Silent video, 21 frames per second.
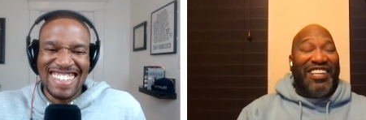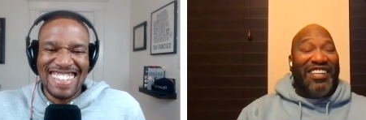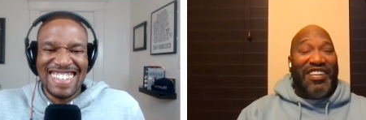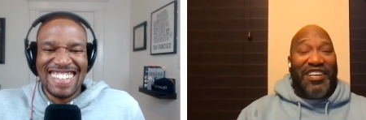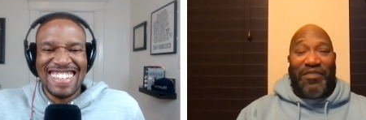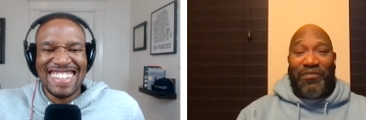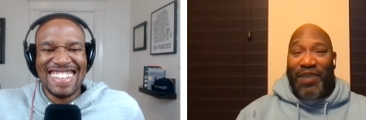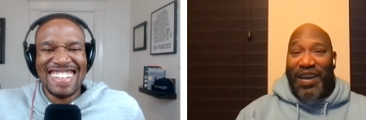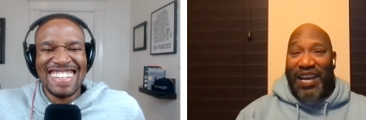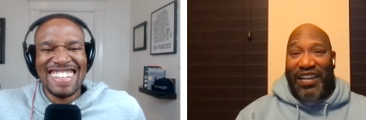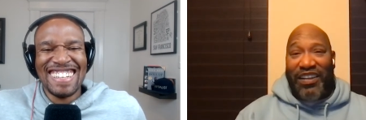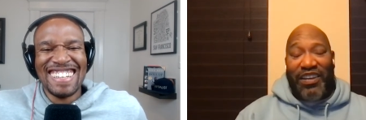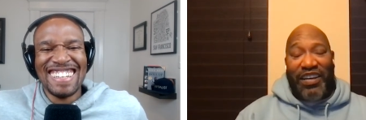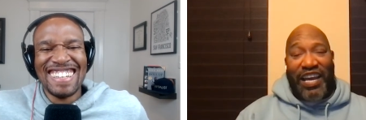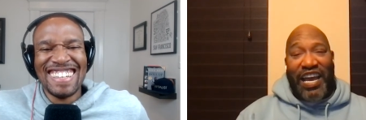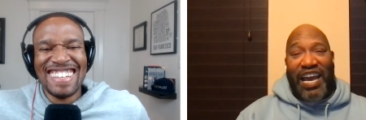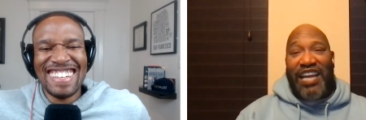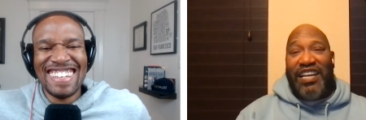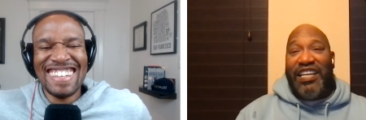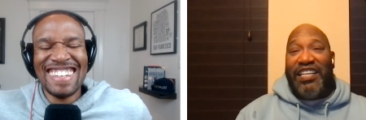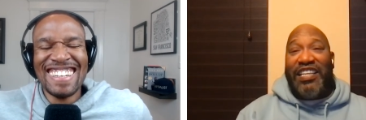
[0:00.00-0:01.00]
Speaker 1: Hey, look, man,
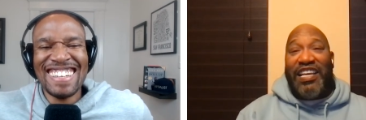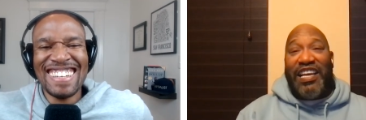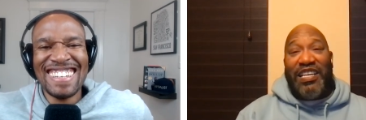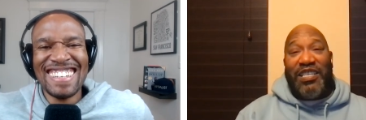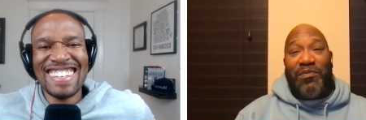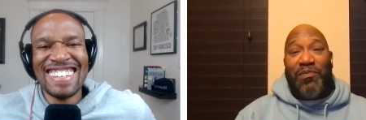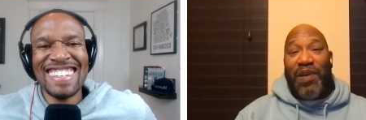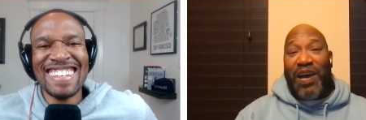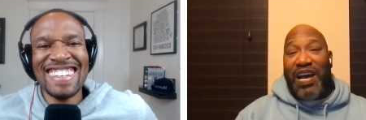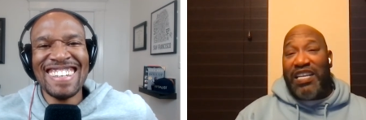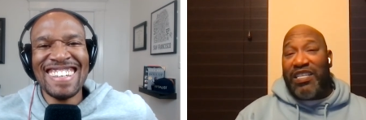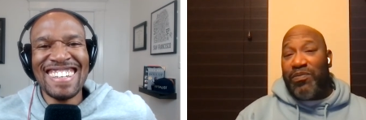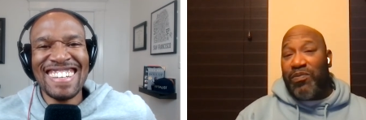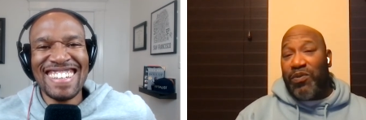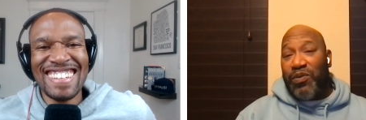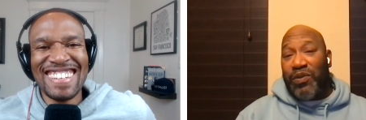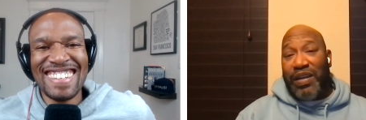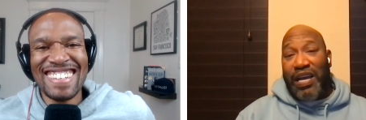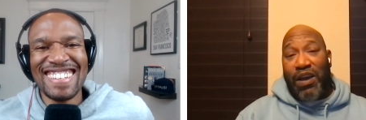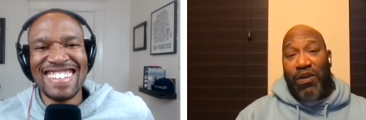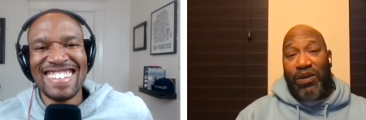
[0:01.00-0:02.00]
look, anything is
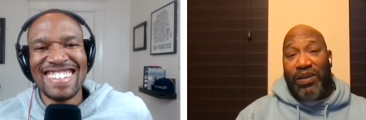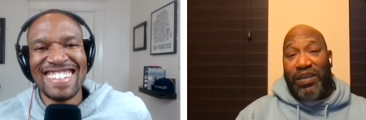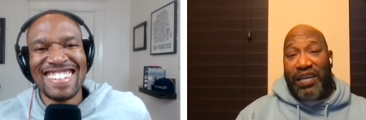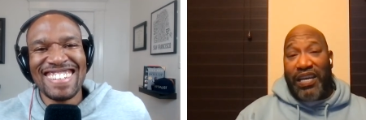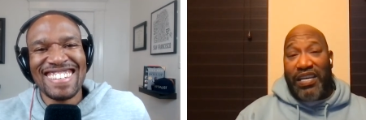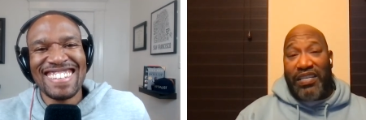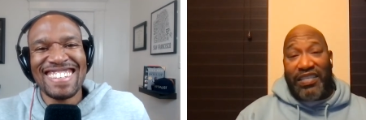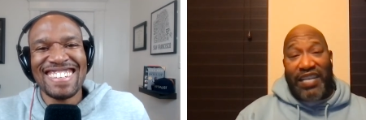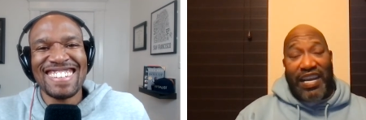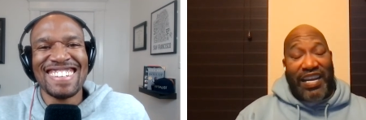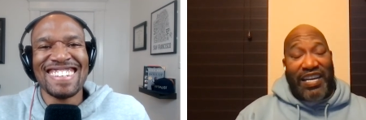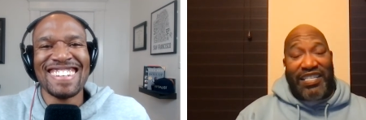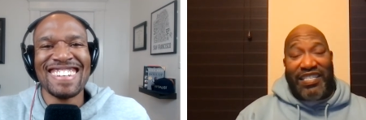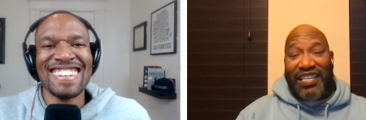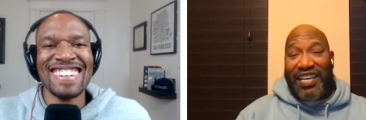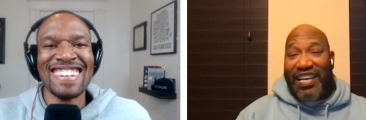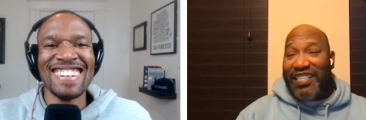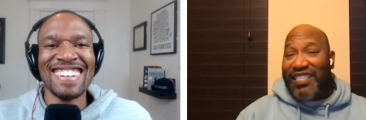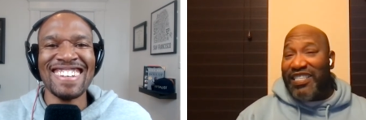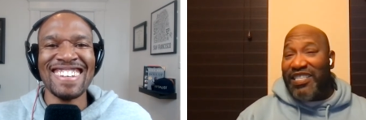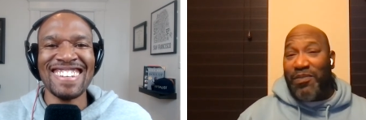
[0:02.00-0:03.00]
possible nowadays. Like
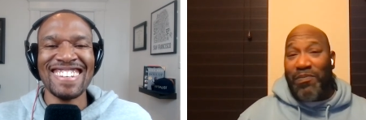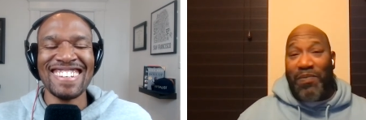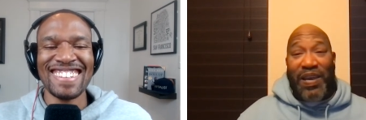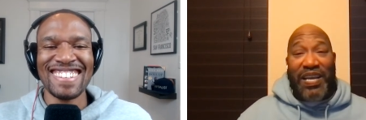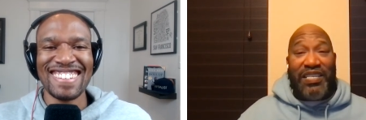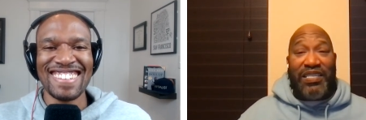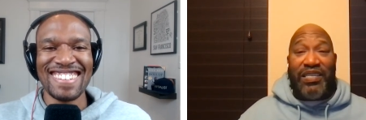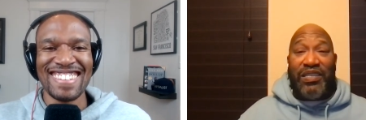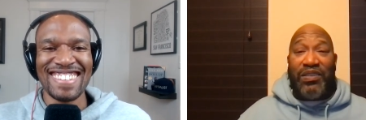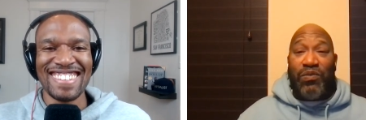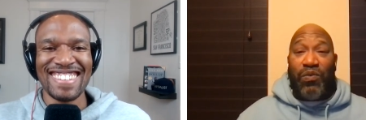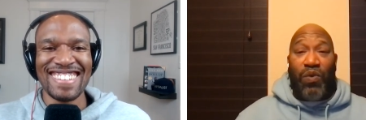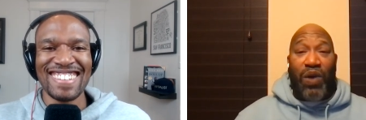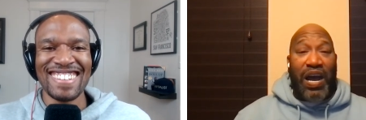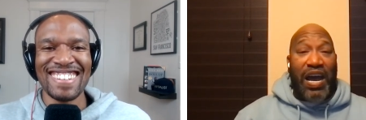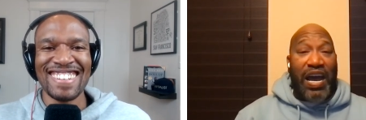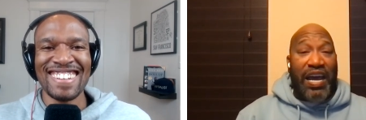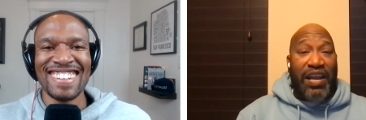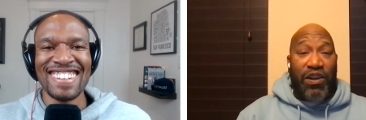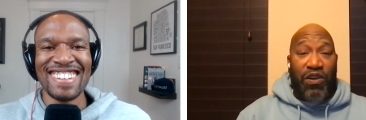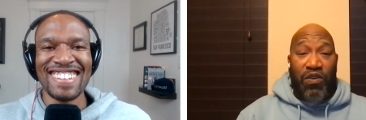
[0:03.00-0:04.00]
I said, this space is
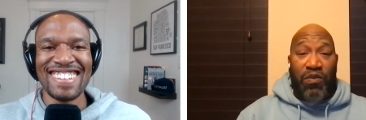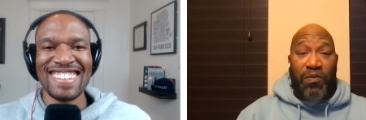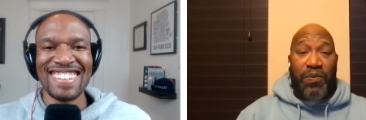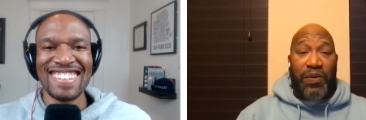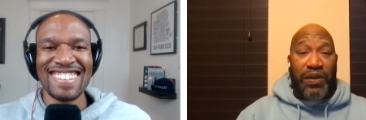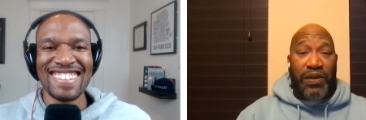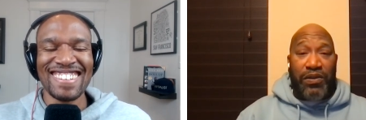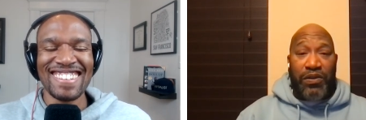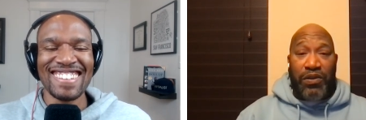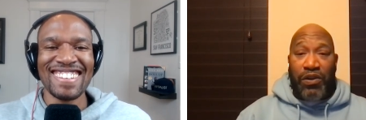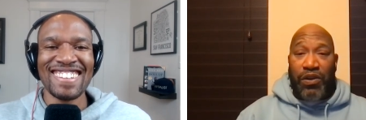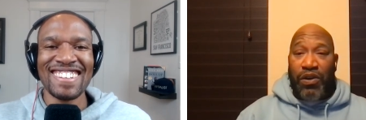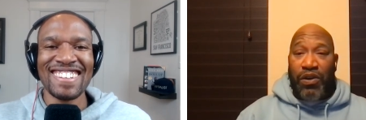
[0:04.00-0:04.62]
wide open.